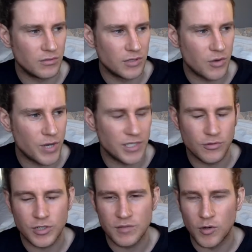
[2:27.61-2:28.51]
go
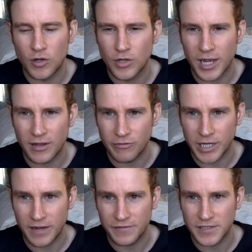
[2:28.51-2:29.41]
into a small calorie
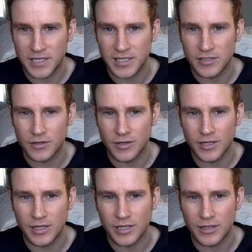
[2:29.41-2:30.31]
deficit so
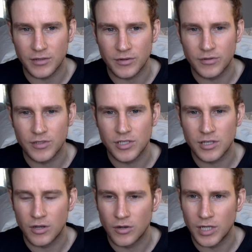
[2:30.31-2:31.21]
that you're
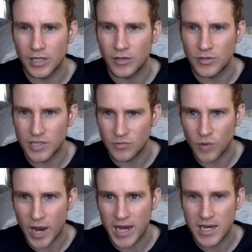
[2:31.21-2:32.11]
slowly losing
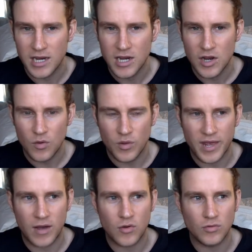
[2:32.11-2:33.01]
weight
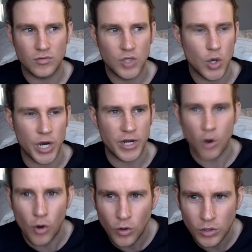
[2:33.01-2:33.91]
without cutting
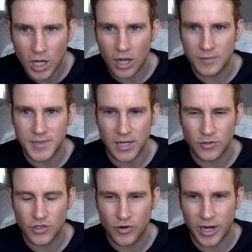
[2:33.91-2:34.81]
all carbs
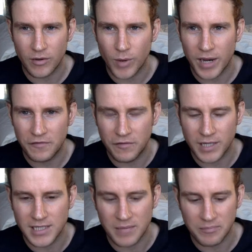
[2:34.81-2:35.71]
out straight away, for
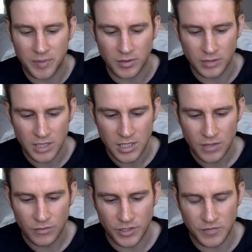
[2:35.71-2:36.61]
example.
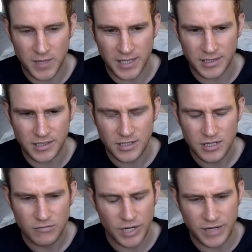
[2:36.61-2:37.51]
Which means
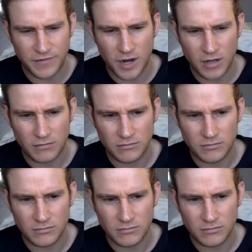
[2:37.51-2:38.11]
when you've got